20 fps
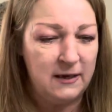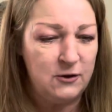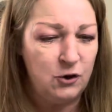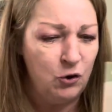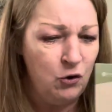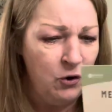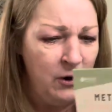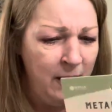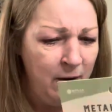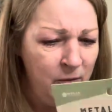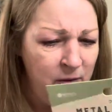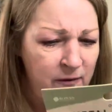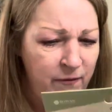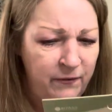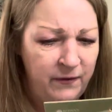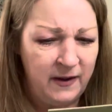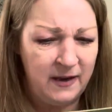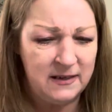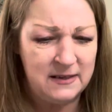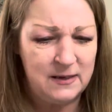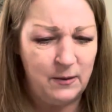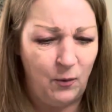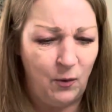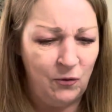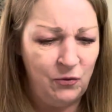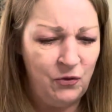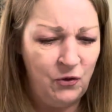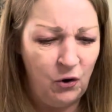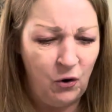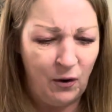I don't know how you fix them
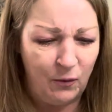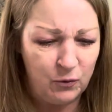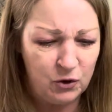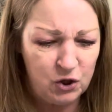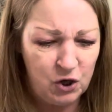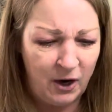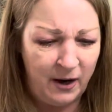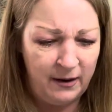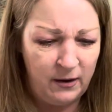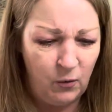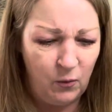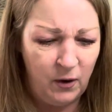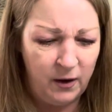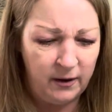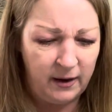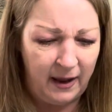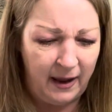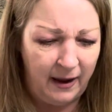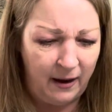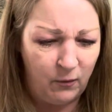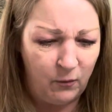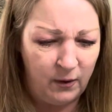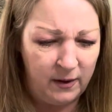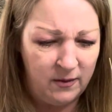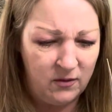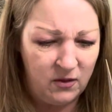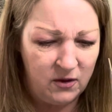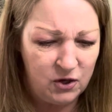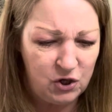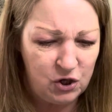on though. I was trying to work it out
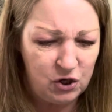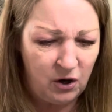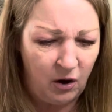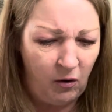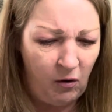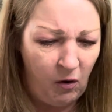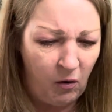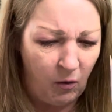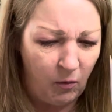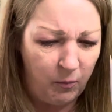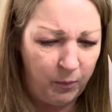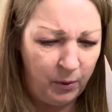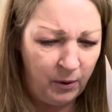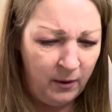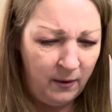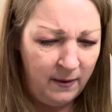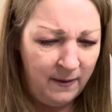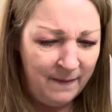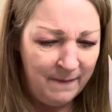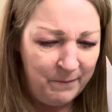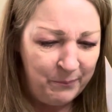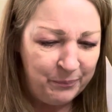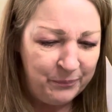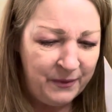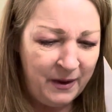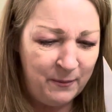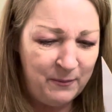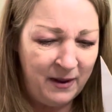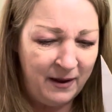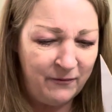in the shop.
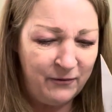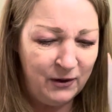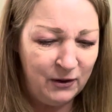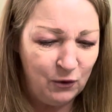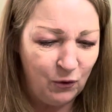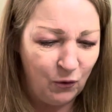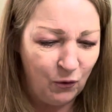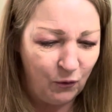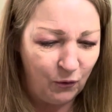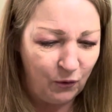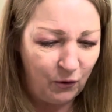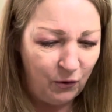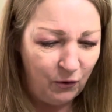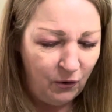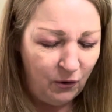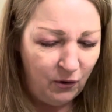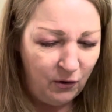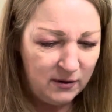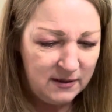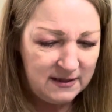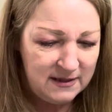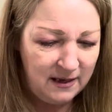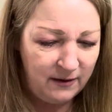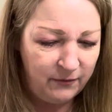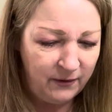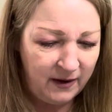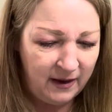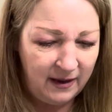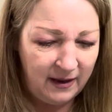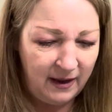Let me have a look, see
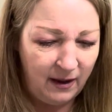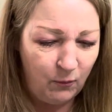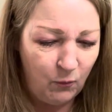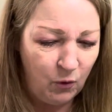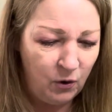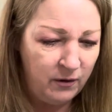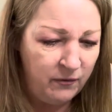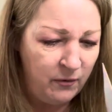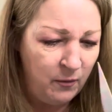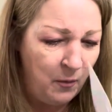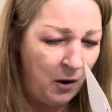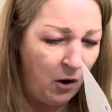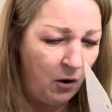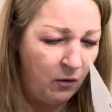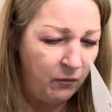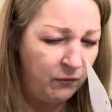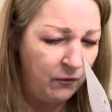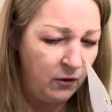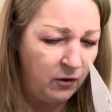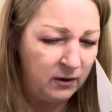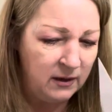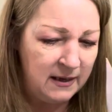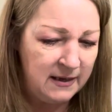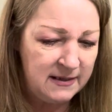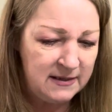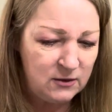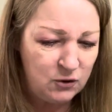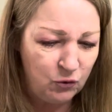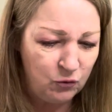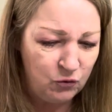if I can get one of them off, or at
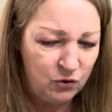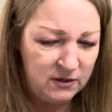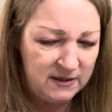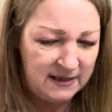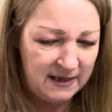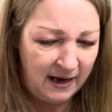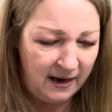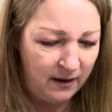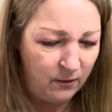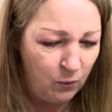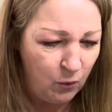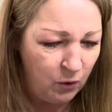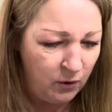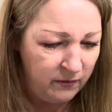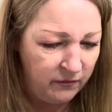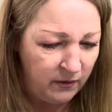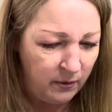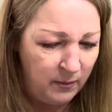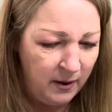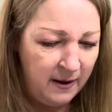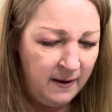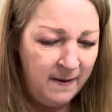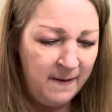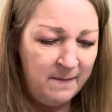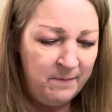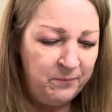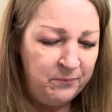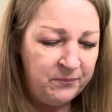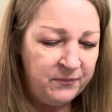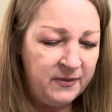least untie one of them.
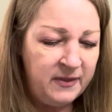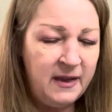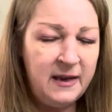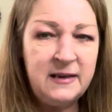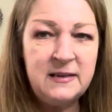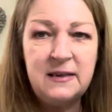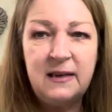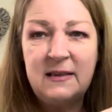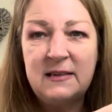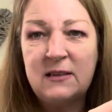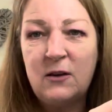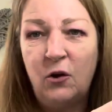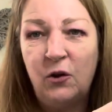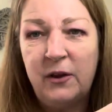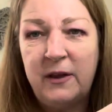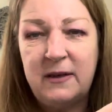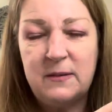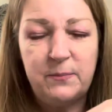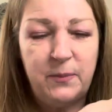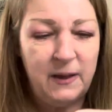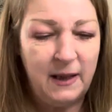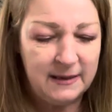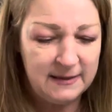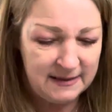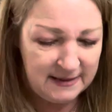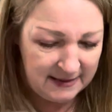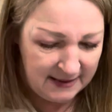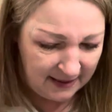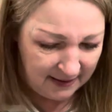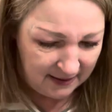It's got these
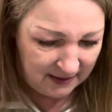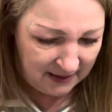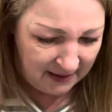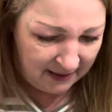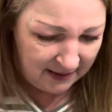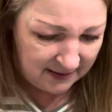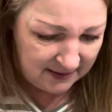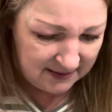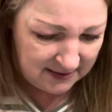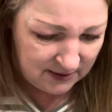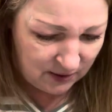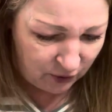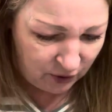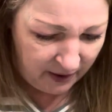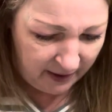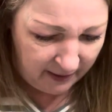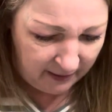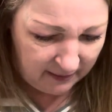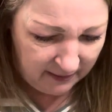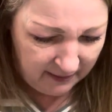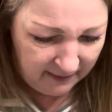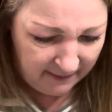plastic things on it.